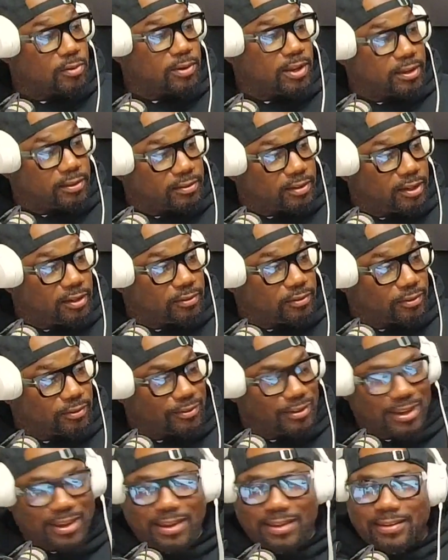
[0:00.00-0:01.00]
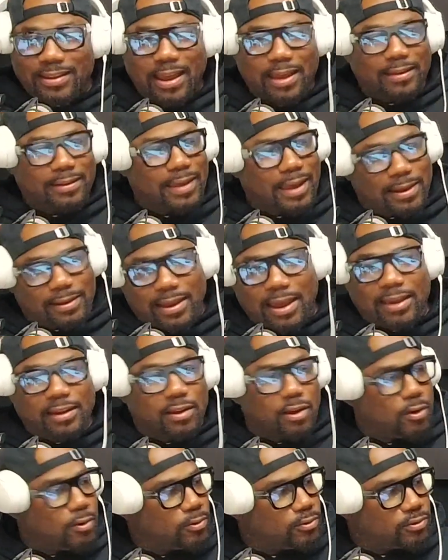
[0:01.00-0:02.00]
their teachers, that
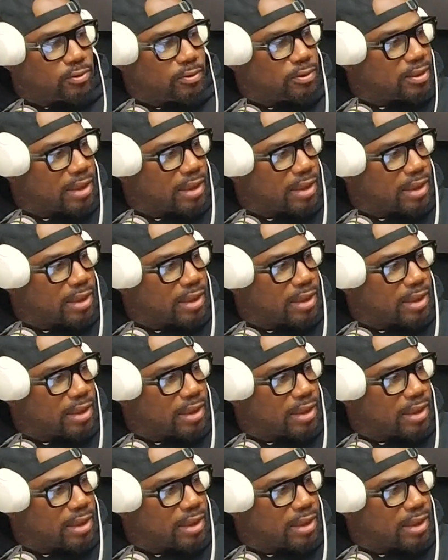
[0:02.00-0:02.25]
goes a